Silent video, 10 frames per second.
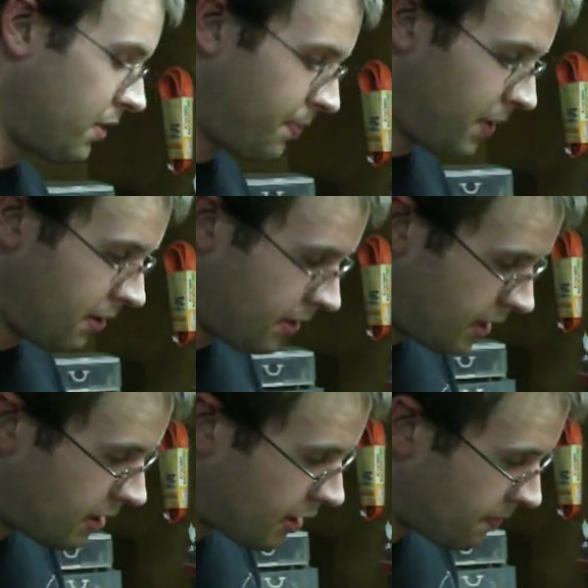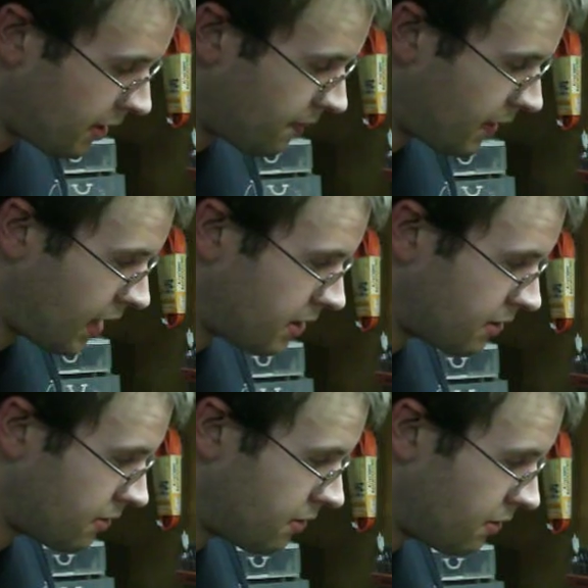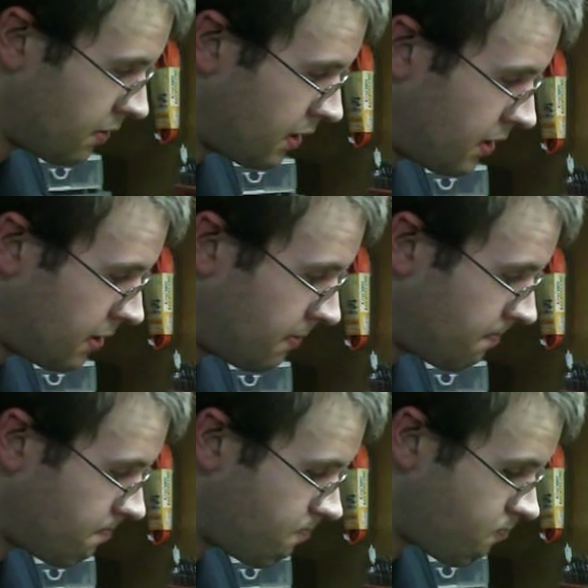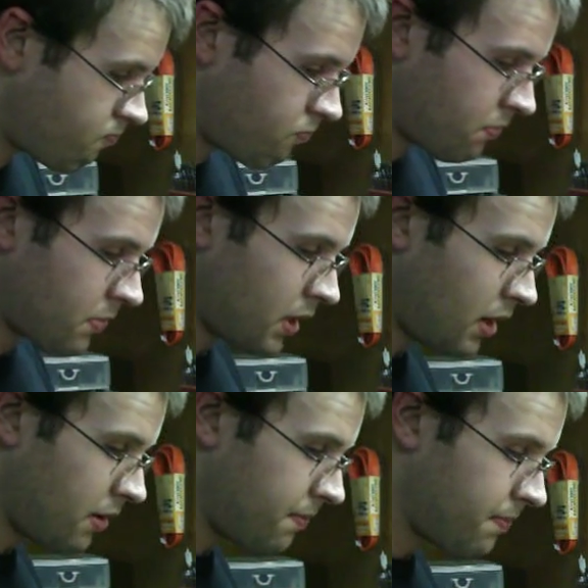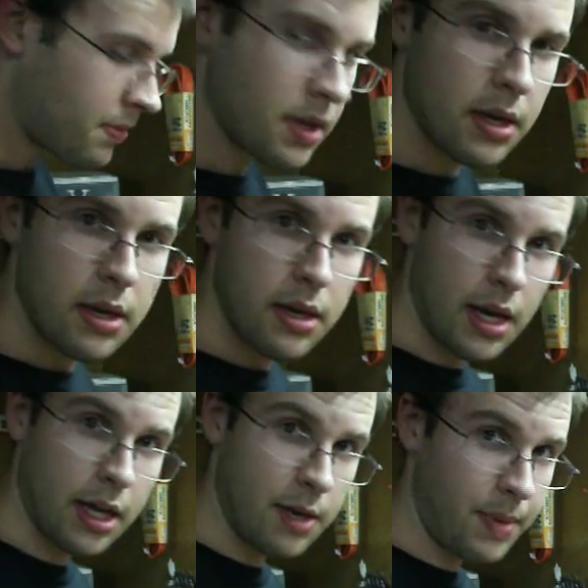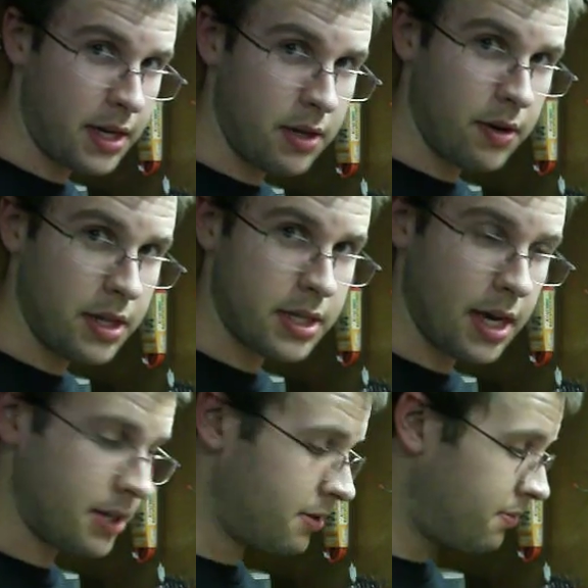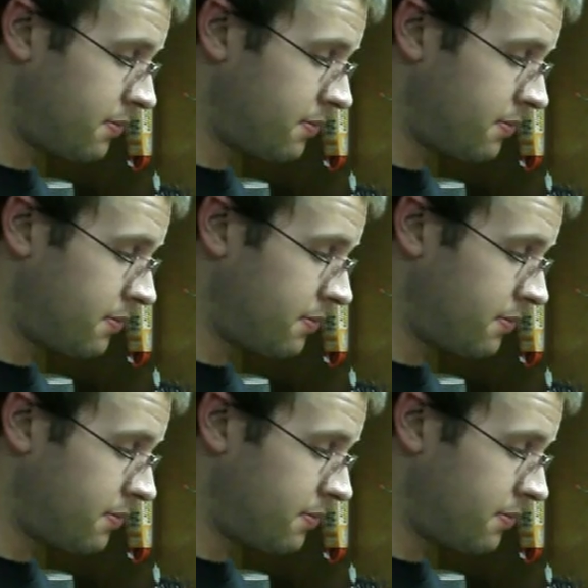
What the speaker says: but apparently it needs some modification. So, yeah. I'll get back to you on this, guys.